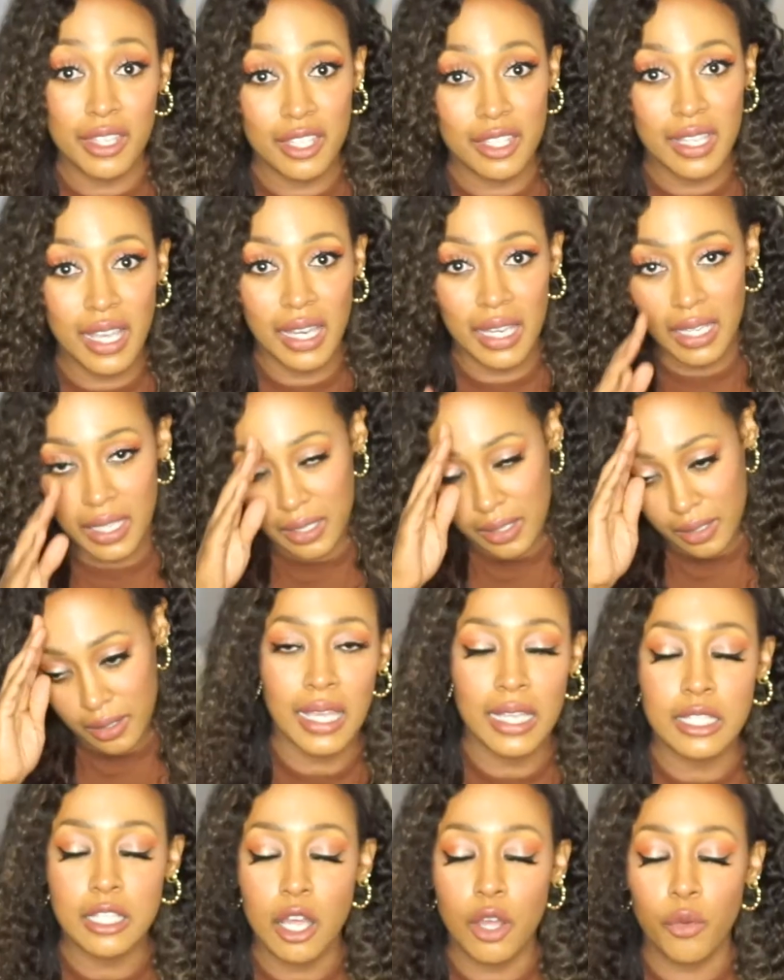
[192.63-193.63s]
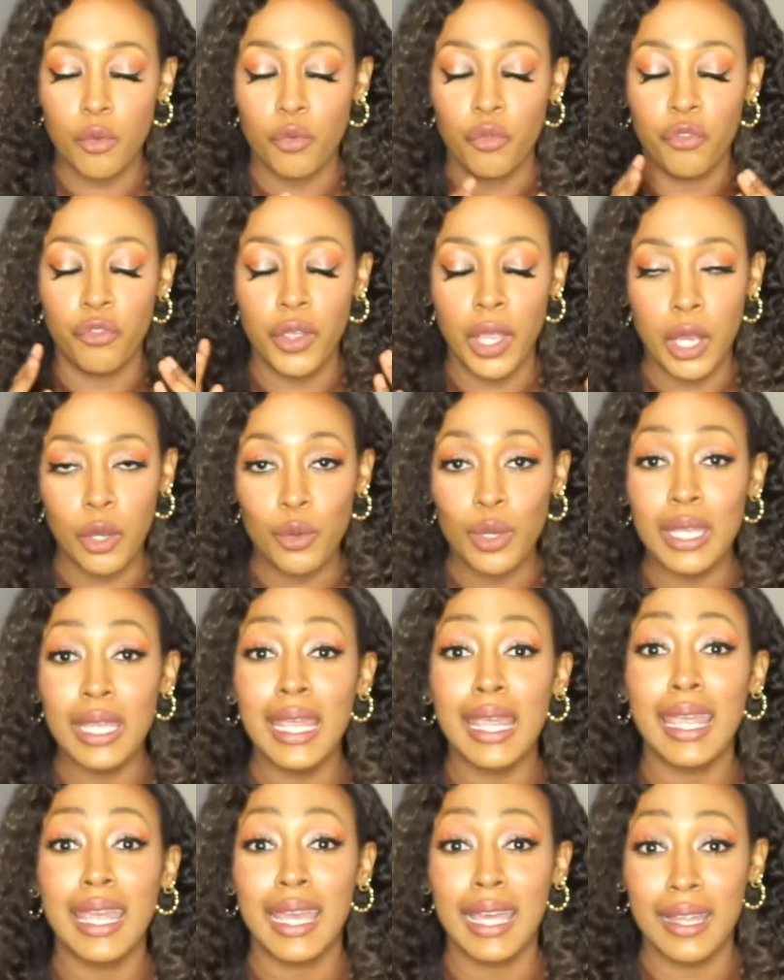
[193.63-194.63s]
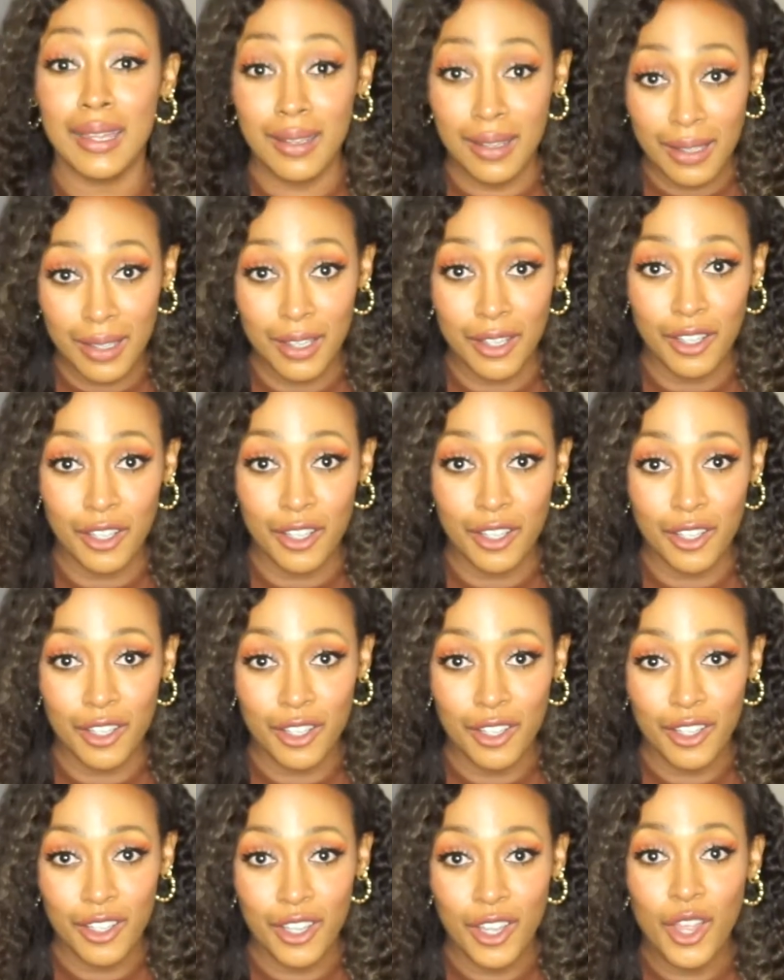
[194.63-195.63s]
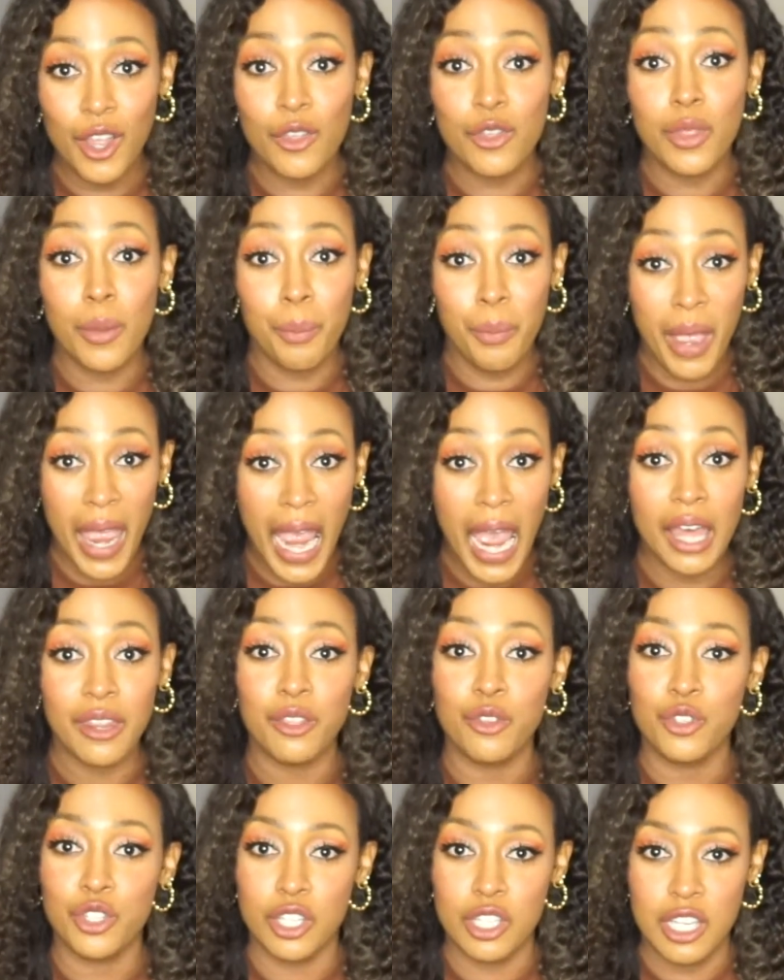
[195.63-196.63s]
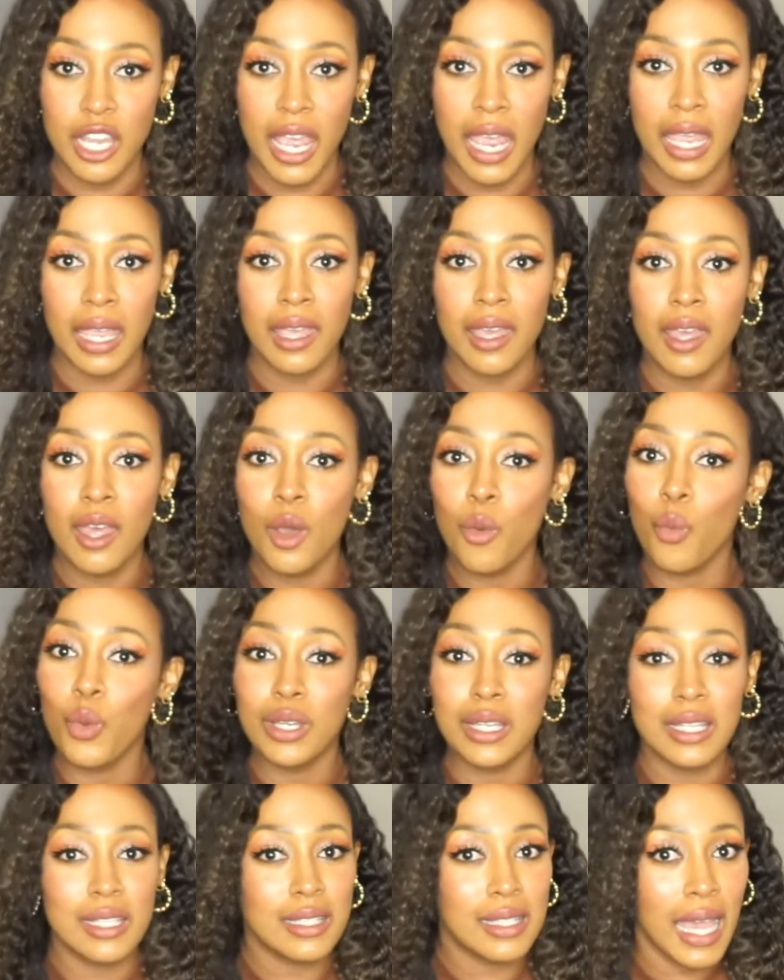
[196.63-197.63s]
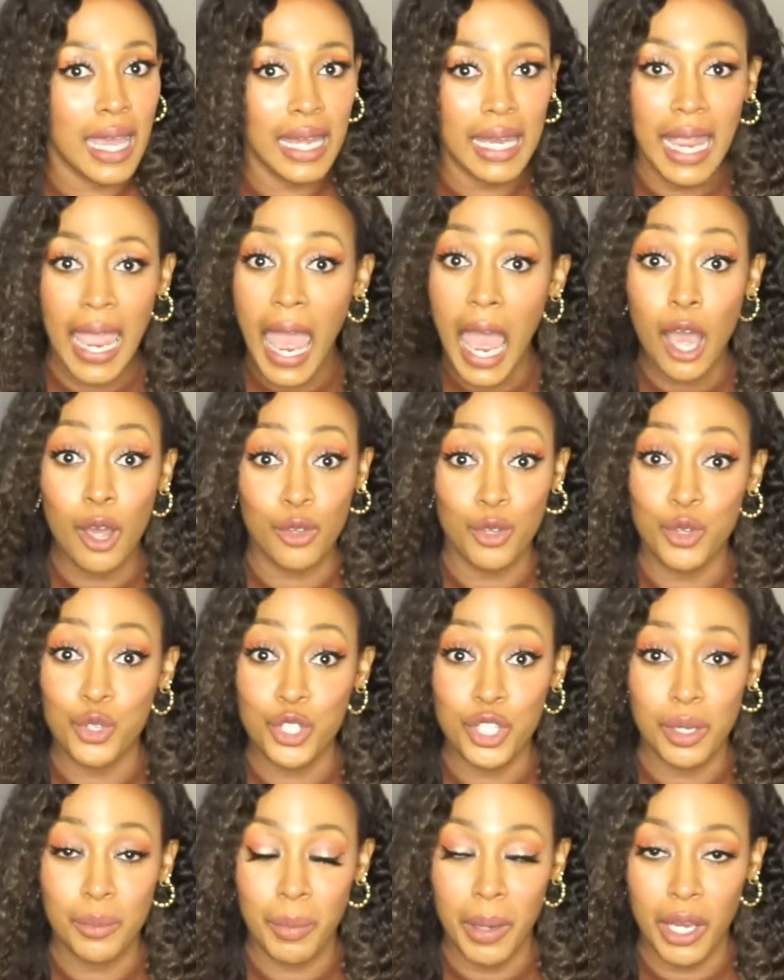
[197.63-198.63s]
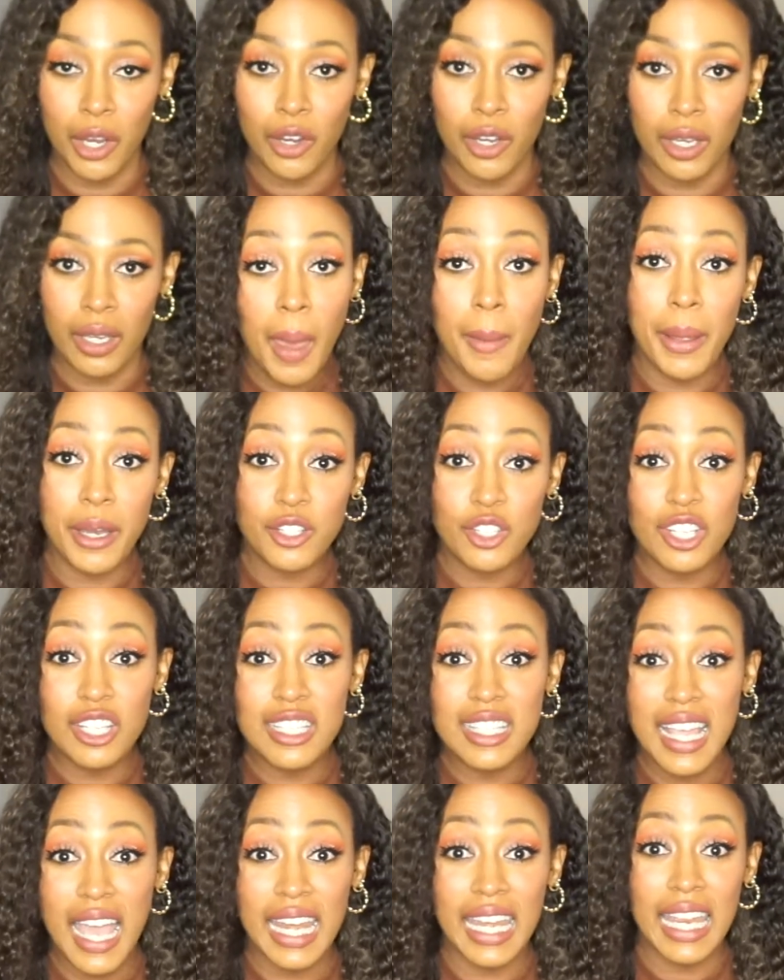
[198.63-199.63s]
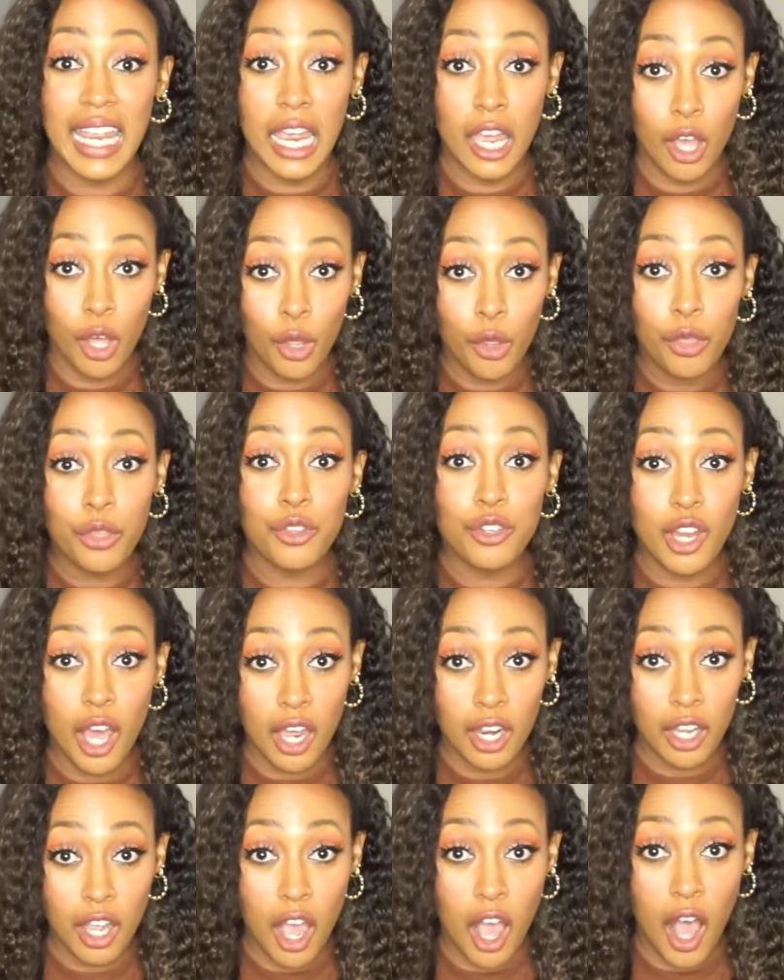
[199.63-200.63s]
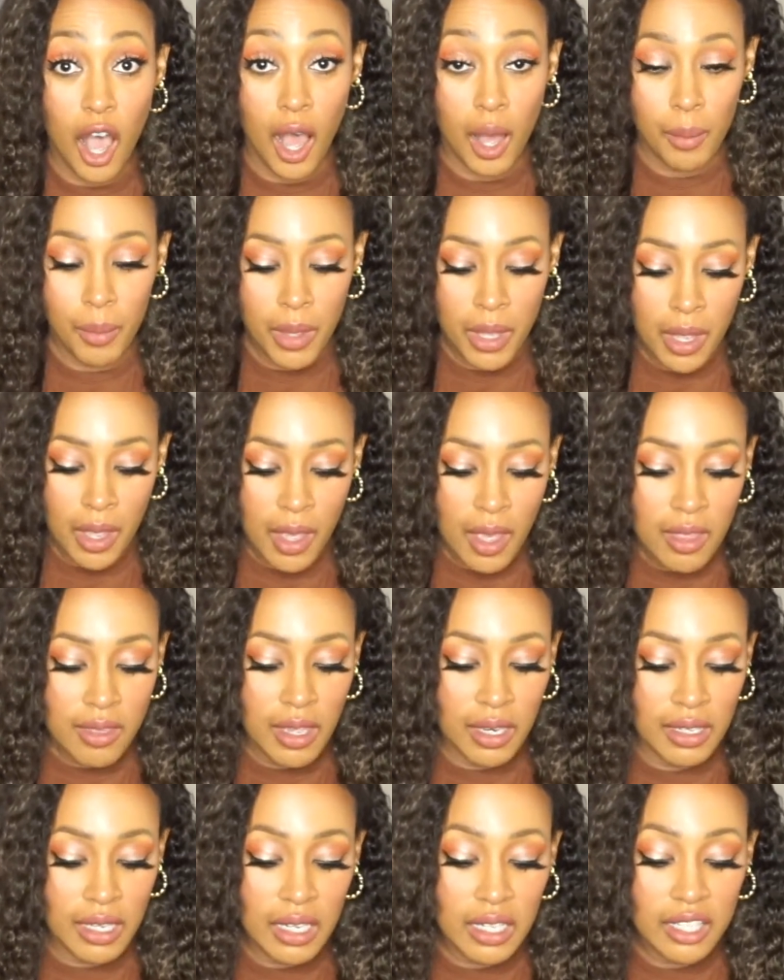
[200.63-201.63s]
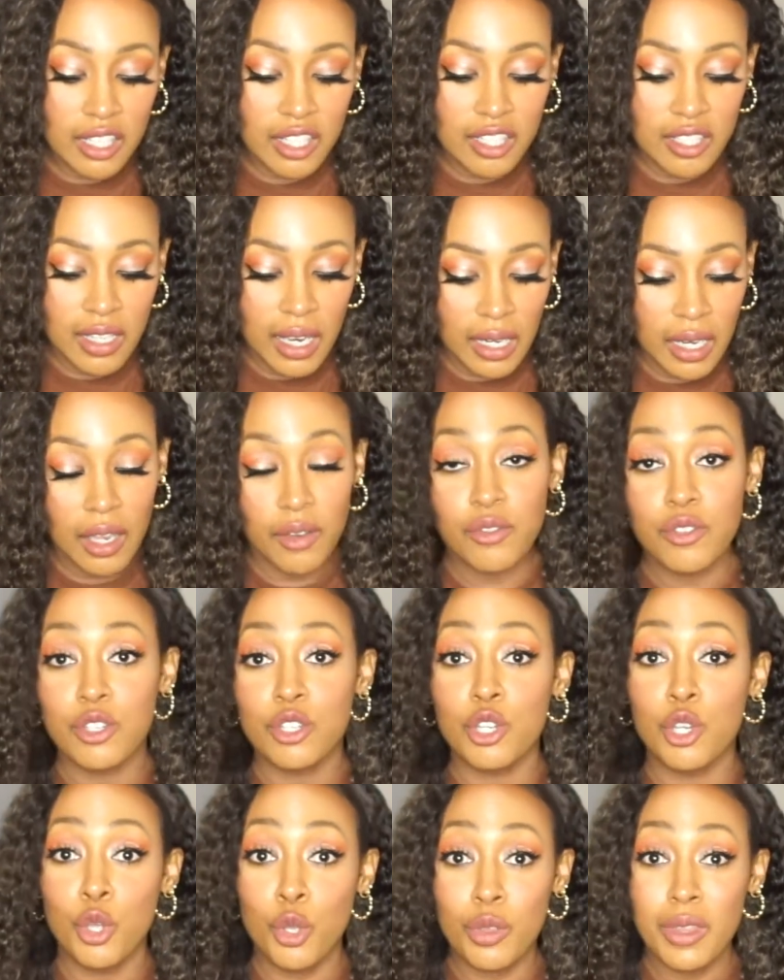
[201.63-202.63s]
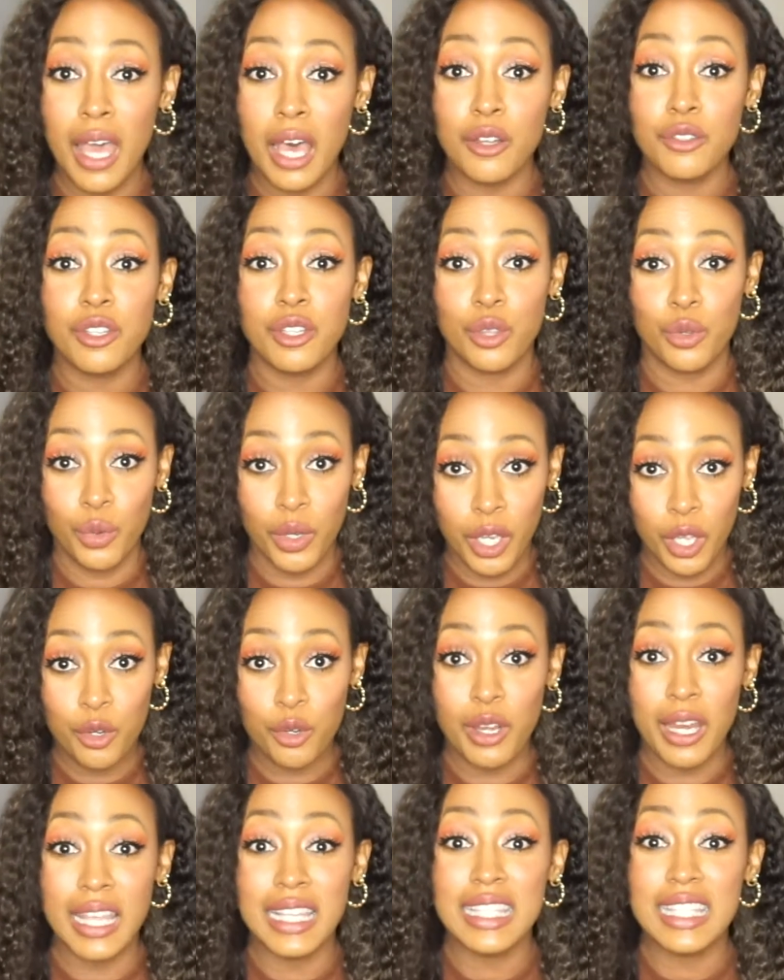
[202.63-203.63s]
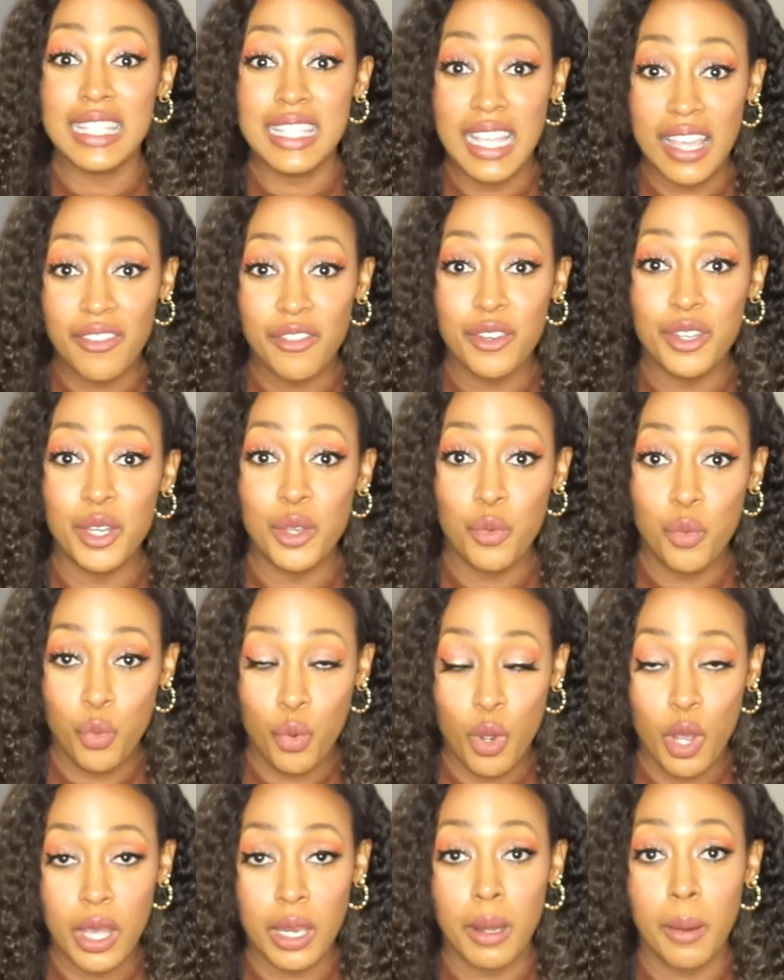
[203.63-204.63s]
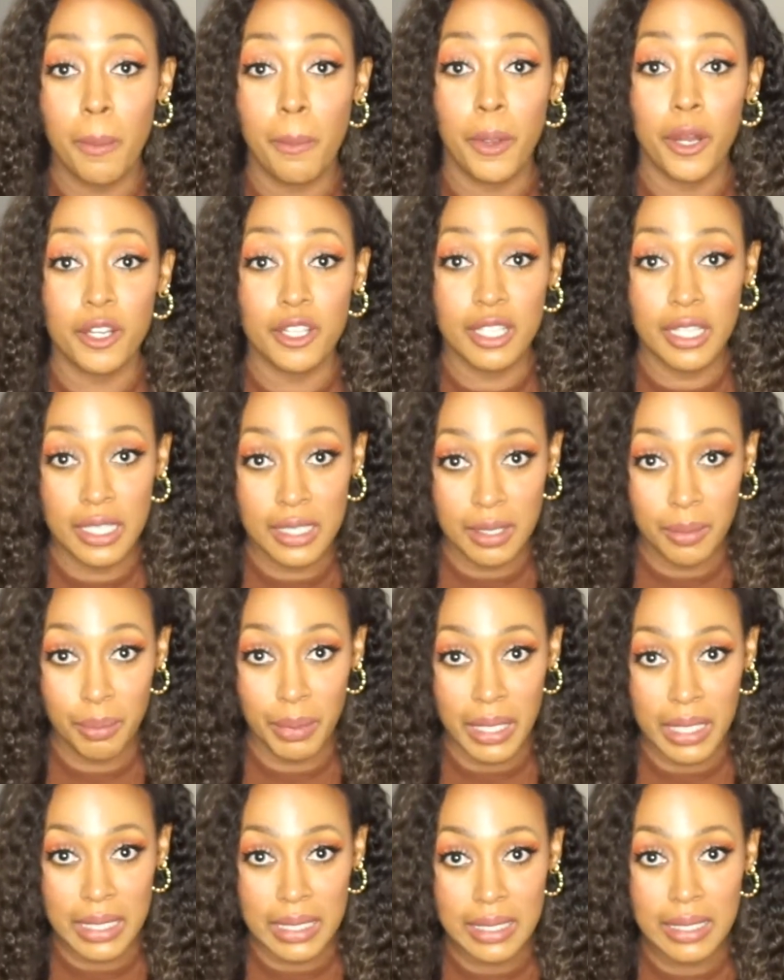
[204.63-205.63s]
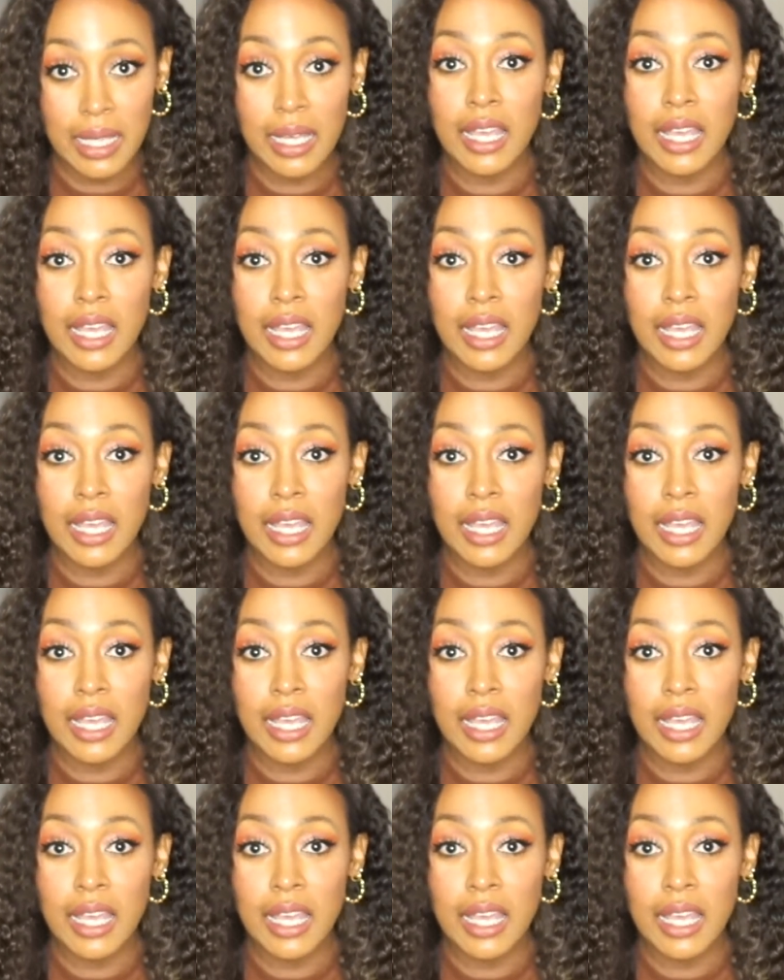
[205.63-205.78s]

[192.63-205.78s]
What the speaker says: studies, it's very clear the path you should take when deciding how you should marry. I'm actually citing health.com. They did a study of 2,371 participants.